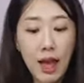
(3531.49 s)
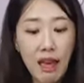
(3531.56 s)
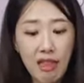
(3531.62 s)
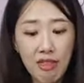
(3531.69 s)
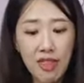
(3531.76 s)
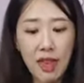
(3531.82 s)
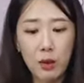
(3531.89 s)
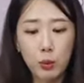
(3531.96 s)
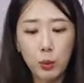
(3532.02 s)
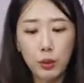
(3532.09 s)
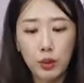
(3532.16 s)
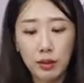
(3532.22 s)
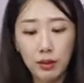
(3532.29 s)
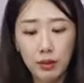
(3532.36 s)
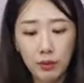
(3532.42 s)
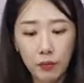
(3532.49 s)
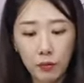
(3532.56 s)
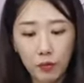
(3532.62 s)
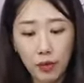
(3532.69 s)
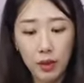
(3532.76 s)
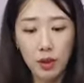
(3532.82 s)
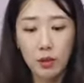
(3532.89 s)
and they would
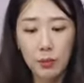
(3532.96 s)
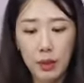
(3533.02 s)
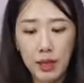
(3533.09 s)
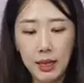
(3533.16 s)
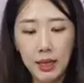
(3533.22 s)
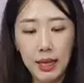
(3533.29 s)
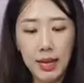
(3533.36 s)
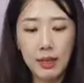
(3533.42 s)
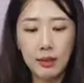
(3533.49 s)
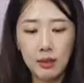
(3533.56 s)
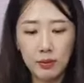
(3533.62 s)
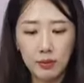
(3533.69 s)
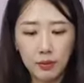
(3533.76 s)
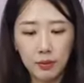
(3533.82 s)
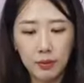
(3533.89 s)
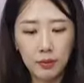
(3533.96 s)
get